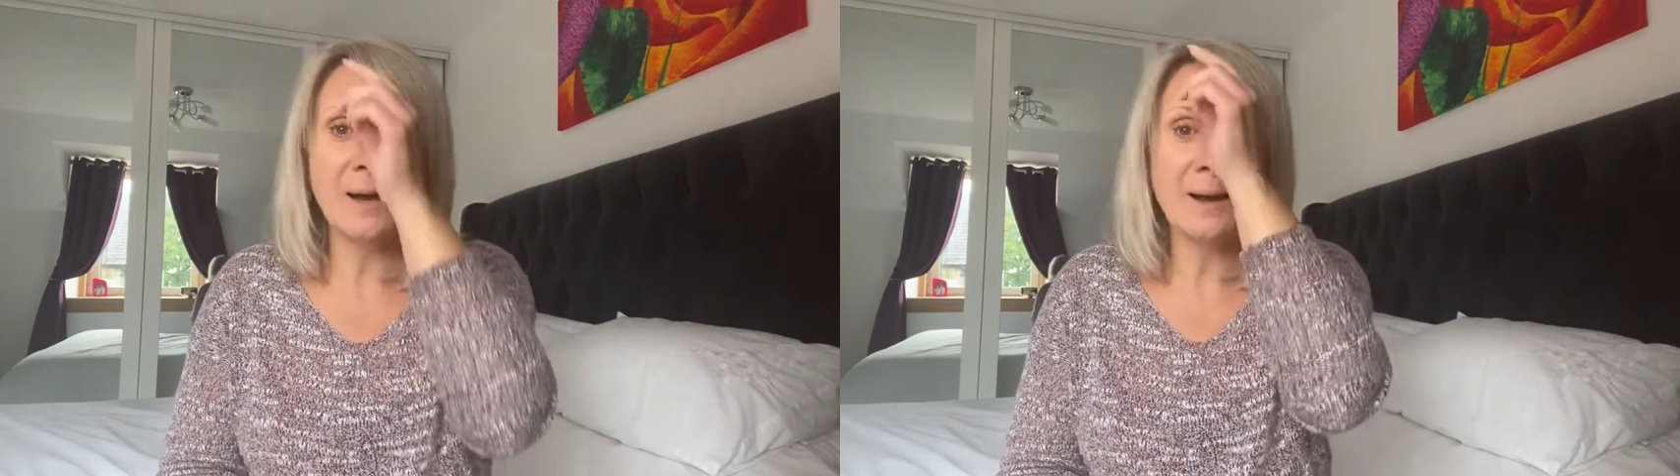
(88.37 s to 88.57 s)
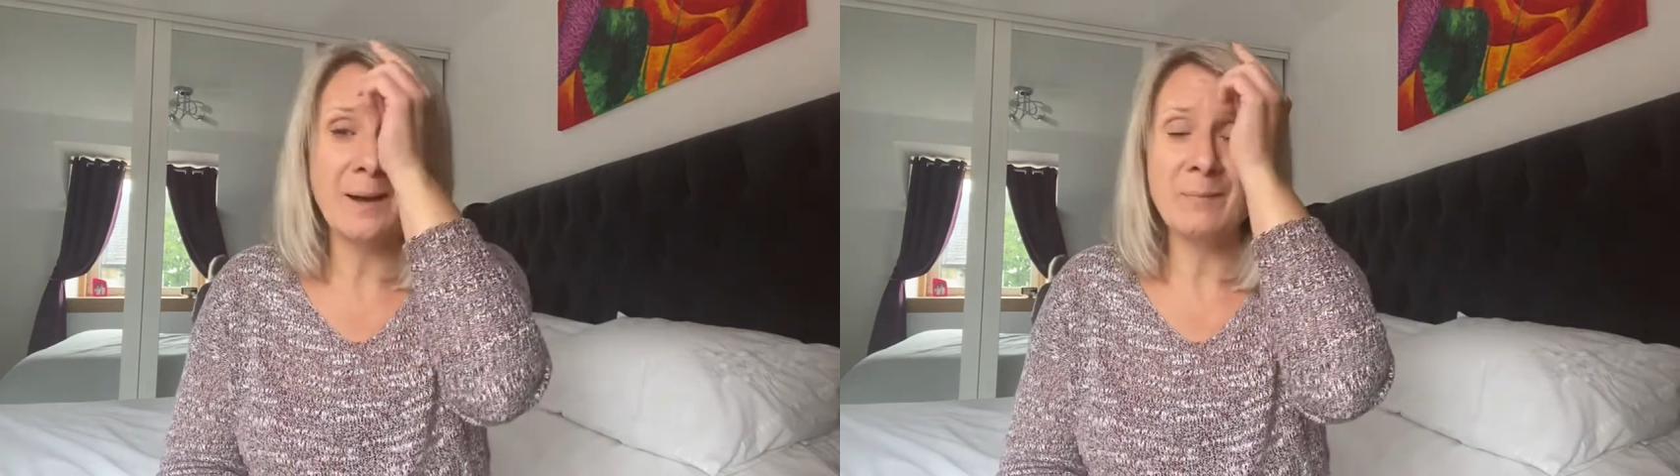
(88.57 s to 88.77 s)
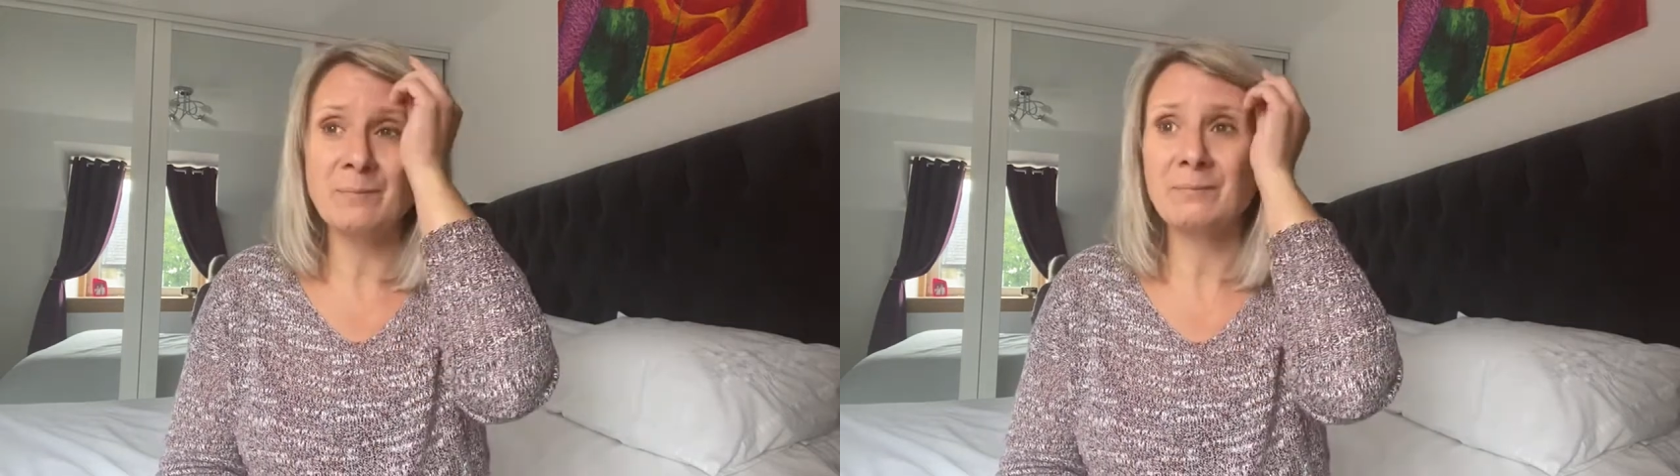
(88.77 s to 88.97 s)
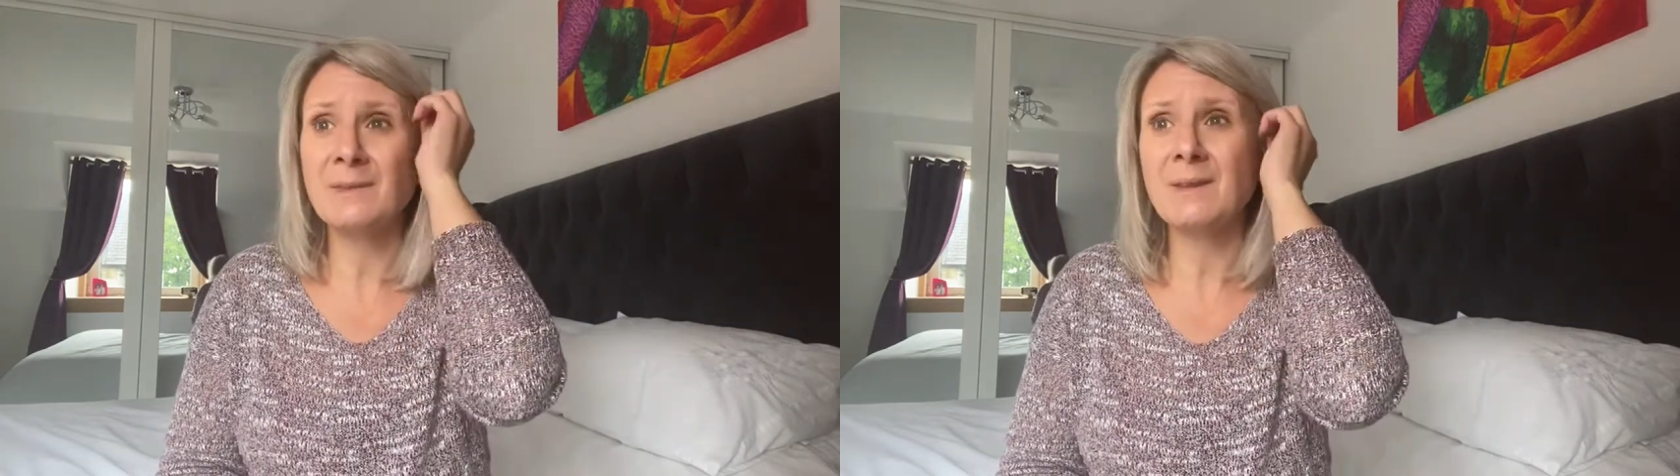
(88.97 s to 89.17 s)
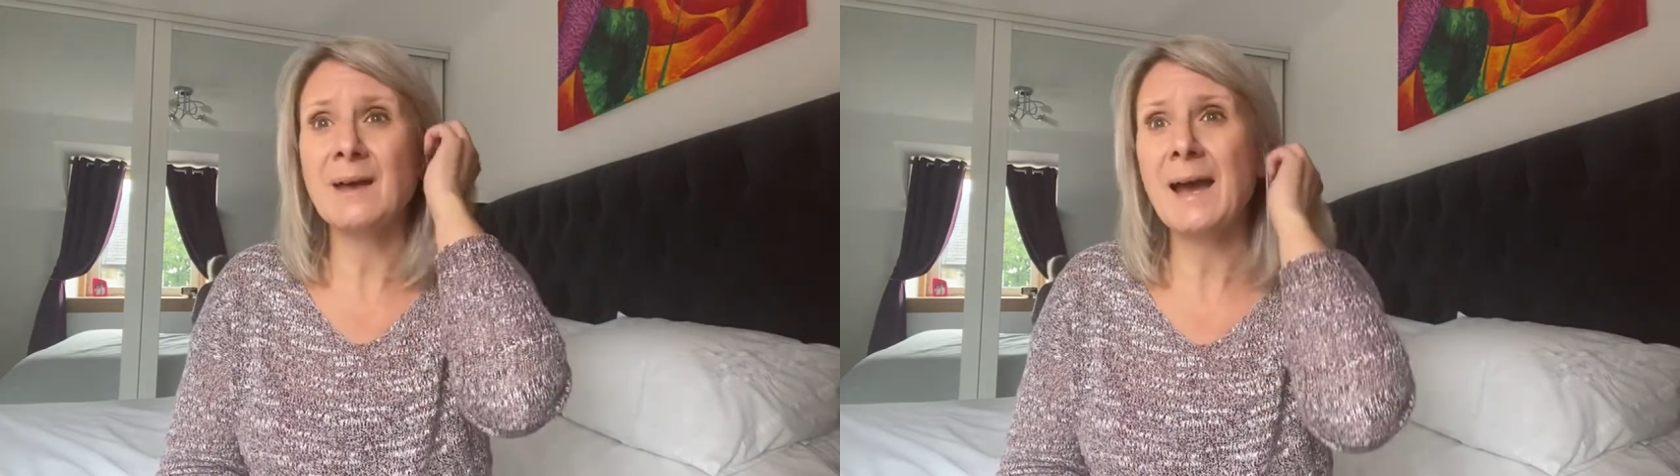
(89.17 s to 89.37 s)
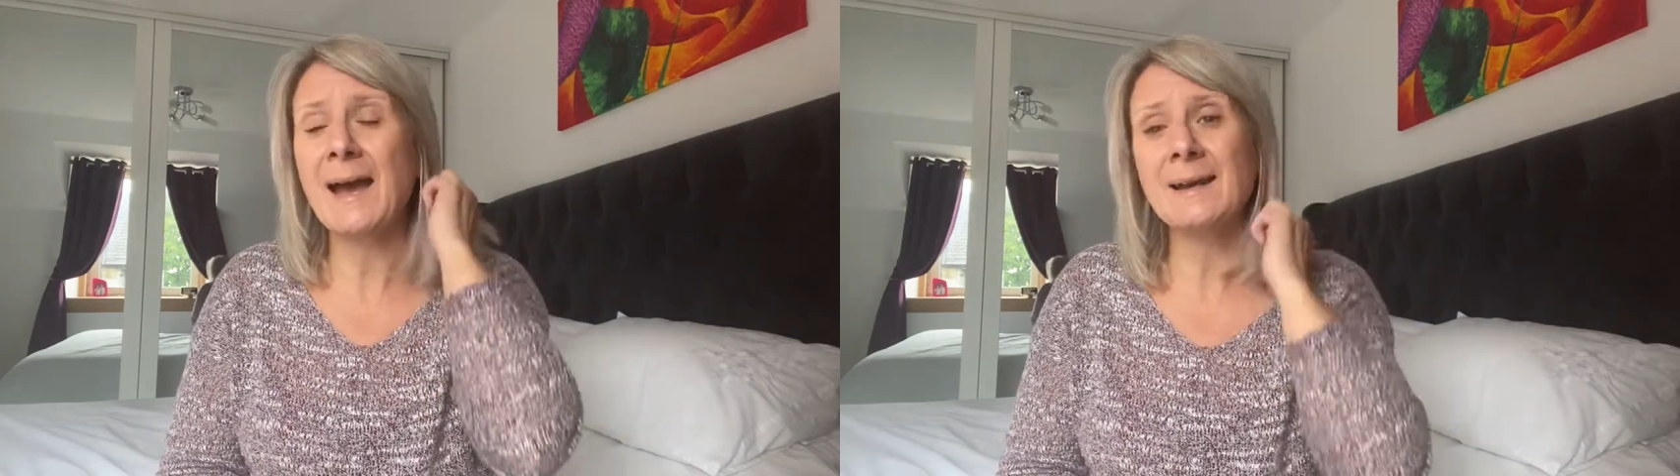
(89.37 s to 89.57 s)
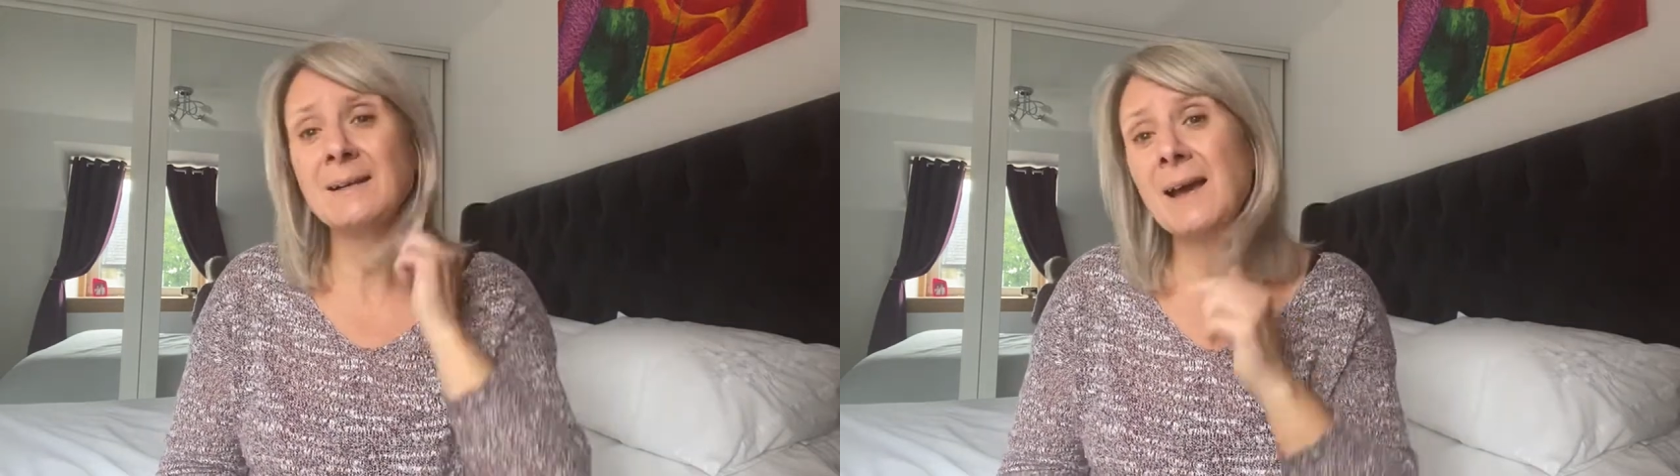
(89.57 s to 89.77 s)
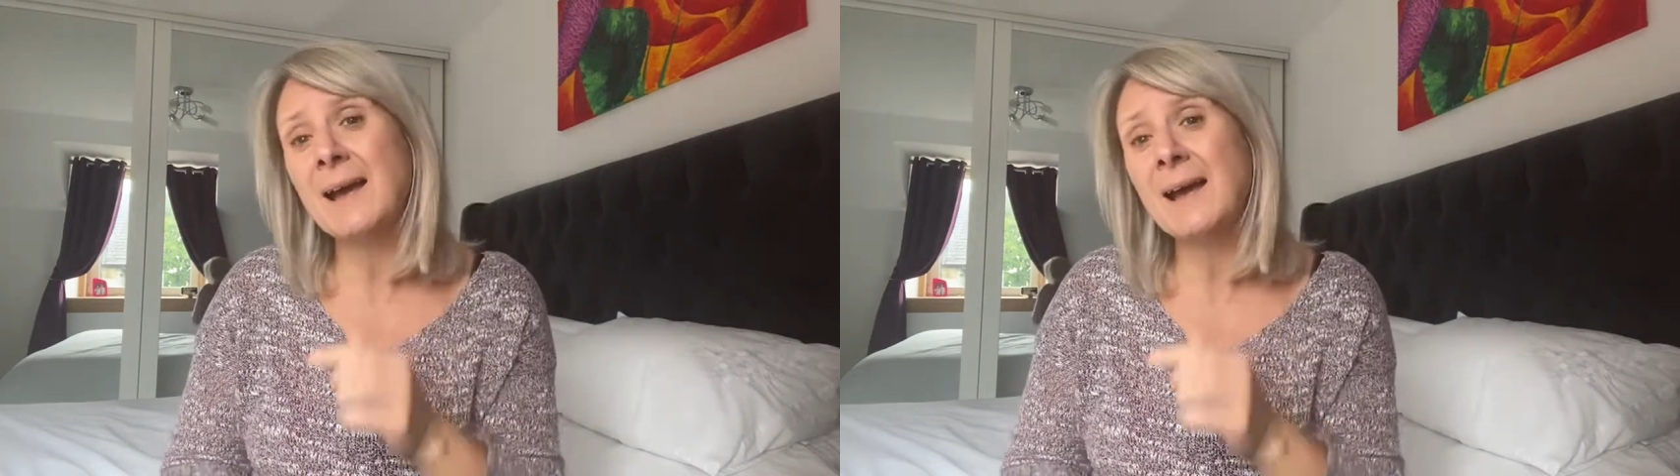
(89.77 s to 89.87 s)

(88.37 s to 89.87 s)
And